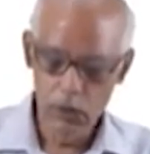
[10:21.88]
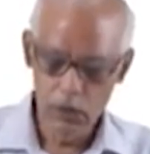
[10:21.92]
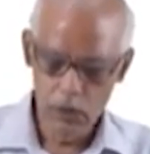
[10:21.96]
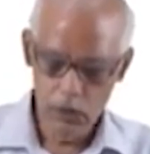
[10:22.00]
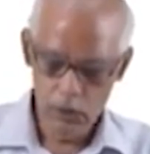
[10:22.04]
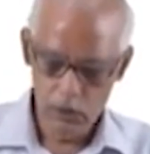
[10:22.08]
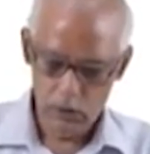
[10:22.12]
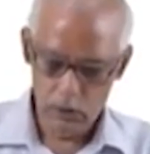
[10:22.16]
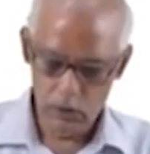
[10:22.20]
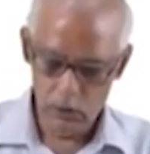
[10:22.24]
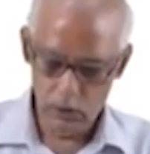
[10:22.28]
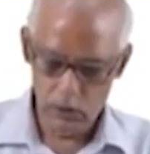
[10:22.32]

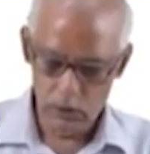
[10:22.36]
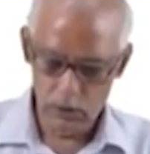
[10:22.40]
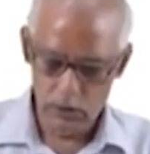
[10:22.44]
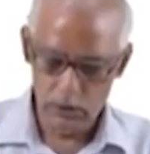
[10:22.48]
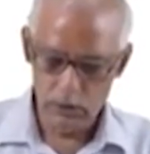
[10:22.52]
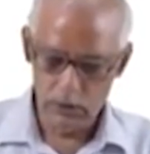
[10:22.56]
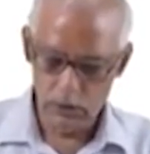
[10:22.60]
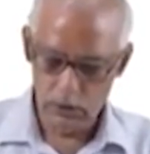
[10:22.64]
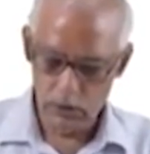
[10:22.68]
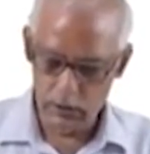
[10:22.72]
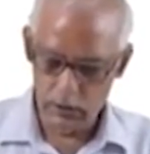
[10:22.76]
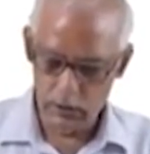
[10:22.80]
So
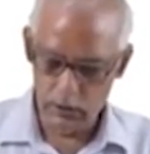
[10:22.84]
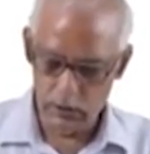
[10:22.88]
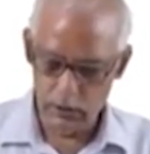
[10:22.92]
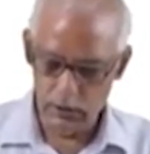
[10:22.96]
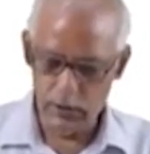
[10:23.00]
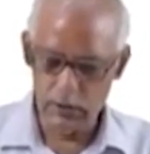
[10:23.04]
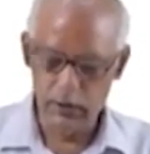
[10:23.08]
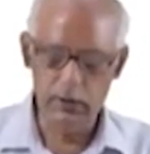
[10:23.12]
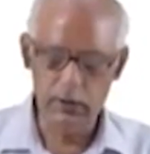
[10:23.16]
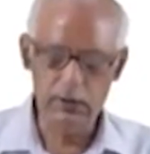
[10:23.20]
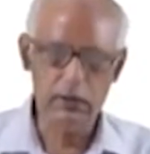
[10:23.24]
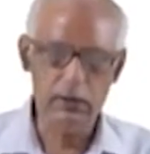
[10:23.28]
these
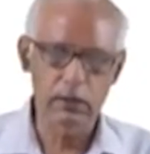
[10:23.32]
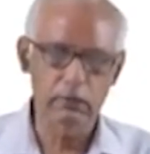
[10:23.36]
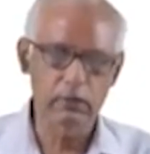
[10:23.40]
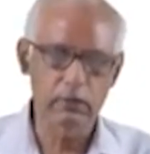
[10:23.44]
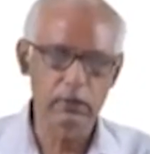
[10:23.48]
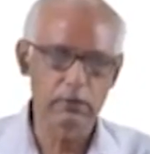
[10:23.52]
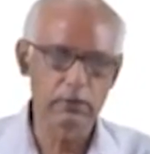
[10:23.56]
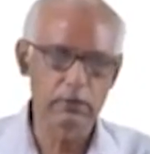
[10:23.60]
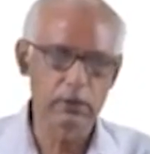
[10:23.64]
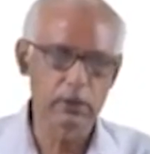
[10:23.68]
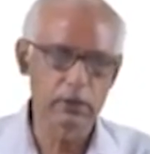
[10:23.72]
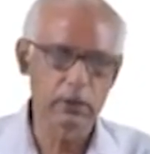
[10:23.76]
are some
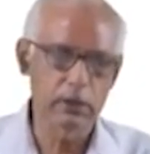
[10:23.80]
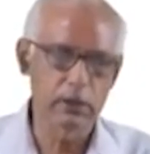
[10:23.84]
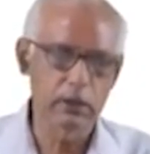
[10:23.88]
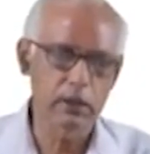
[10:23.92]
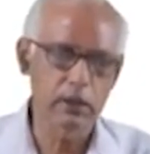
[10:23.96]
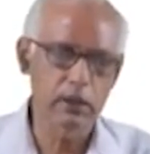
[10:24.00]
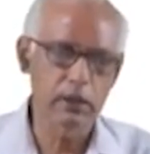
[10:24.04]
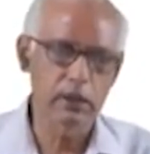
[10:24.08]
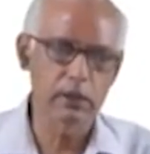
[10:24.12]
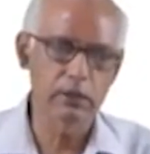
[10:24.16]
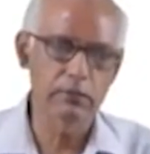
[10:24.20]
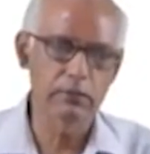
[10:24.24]
of the
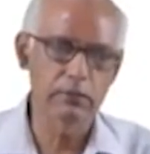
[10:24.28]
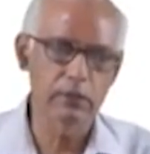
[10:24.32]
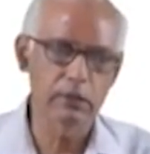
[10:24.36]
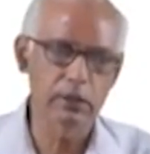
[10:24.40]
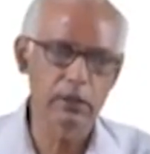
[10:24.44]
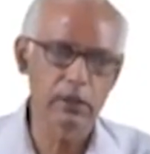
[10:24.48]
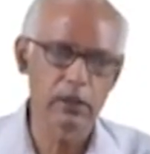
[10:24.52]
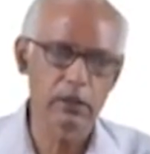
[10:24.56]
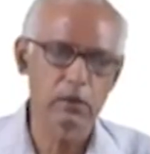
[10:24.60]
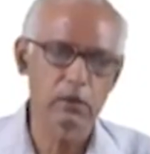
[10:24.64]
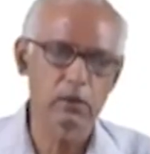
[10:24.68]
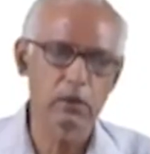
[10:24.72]
details which
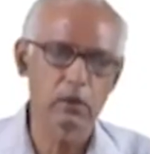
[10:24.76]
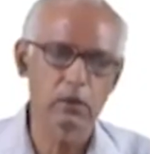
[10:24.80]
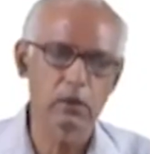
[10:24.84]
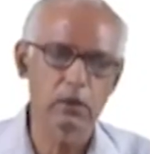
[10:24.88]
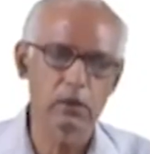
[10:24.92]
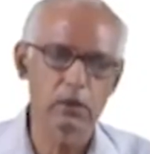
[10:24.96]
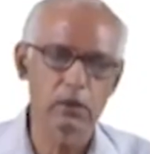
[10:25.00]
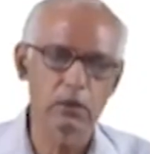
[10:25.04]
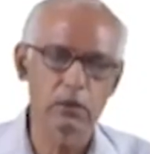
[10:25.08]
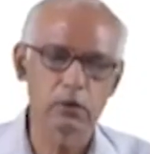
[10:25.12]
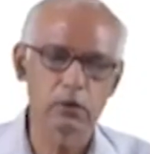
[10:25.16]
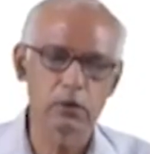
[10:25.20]
I thought
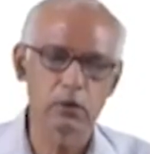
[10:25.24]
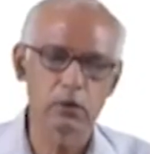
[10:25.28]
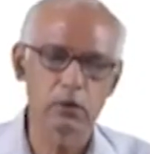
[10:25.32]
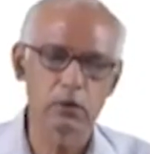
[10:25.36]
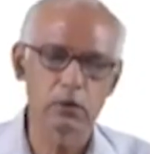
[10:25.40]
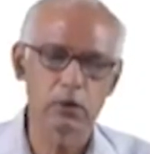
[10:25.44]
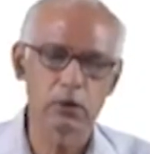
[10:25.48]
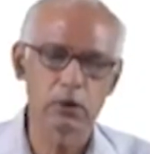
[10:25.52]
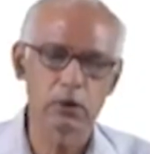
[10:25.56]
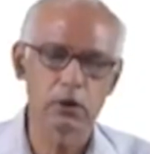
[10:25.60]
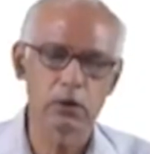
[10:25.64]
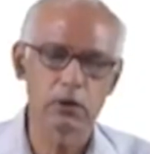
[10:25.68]
I should
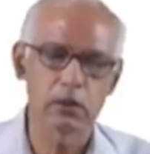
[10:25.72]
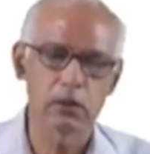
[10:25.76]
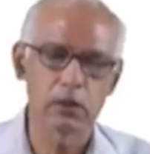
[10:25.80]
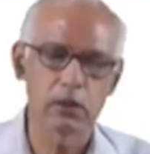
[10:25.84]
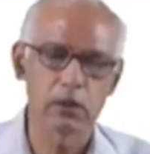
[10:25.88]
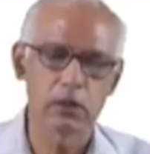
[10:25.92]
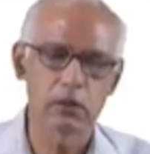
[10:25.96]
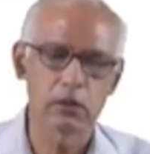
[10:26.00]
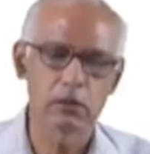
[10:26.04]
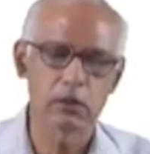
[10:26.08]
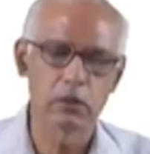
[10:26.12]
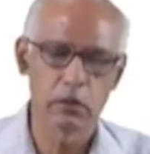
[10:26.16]
tell
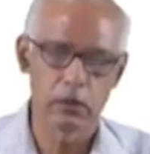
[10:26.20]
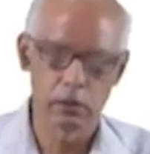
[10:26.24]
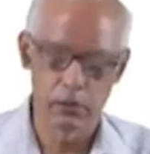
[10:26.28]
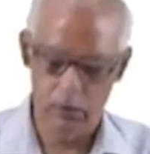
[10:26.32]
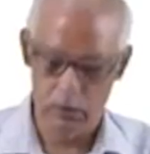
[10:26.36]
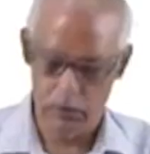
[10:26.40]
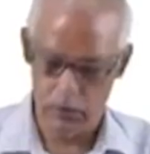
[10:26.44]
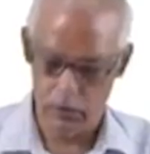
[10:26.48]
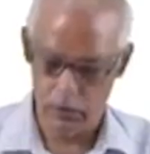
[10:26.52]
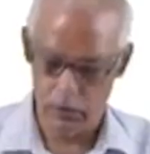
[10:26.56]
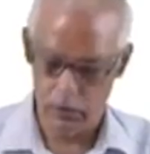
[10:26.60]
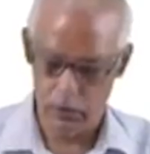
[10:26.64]
you
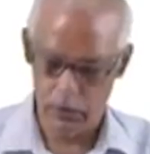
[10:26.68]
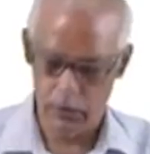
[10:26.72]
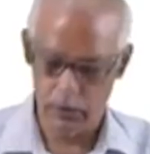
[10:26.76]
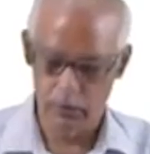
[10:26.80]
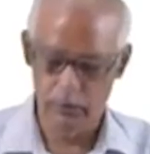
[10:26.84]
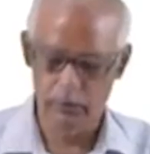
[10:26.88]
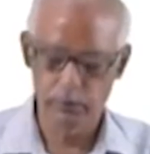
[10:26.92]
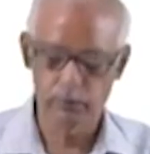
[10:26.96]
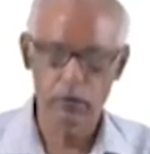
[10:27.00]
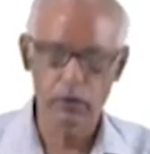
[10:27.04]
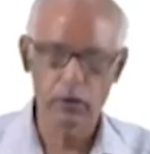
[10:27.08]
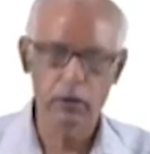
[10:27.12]
about
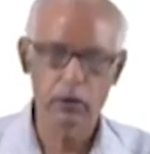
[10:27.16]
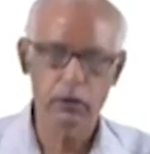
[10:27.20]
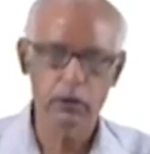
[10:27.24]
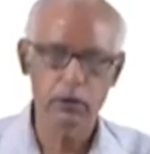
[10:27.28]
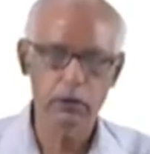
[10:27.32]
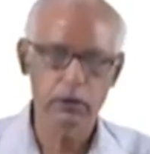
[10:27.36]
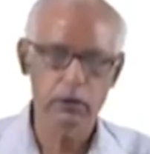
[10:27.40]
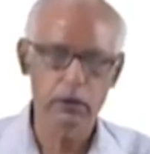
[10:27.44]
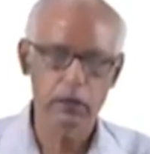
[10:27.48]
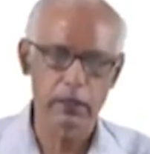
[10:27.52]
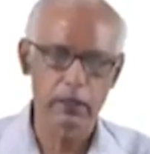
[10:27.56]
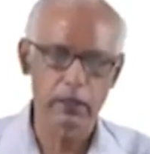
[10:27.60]
in
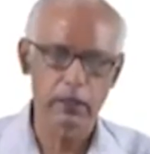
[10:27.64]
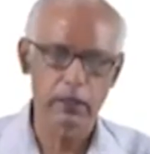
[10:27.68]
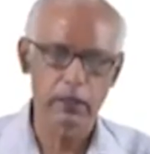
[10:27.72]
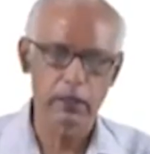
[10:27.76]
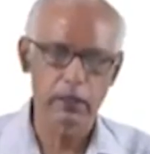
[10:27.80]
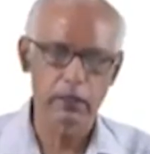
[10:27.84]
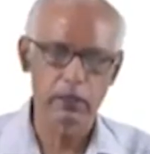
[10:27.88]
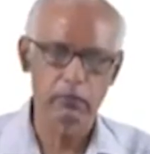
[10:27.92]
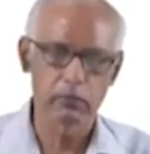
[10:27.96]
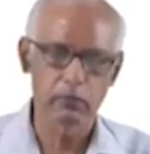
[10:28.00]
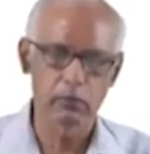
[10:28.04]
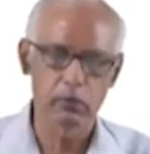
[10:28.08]

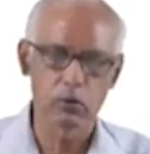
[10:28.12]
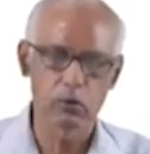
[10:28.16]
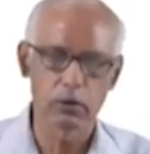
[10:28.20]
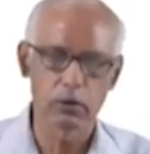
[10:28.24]
slightly more